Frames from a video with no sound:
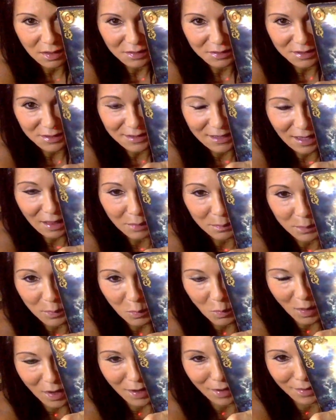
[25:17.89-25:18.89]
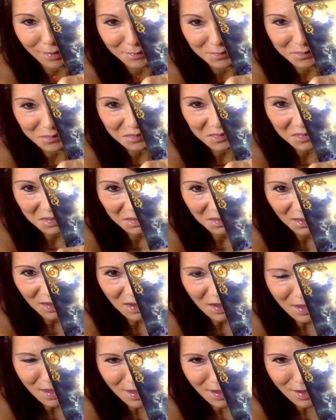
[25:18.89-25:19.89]
to gallop away
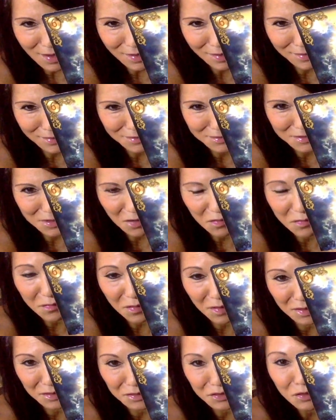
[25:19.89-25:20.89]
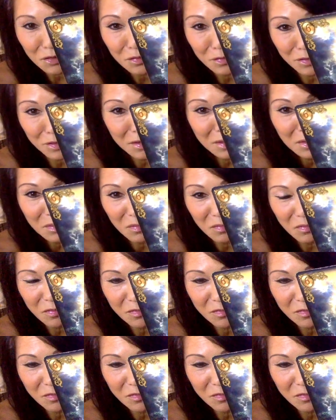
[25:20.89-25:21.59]
and find your freedom.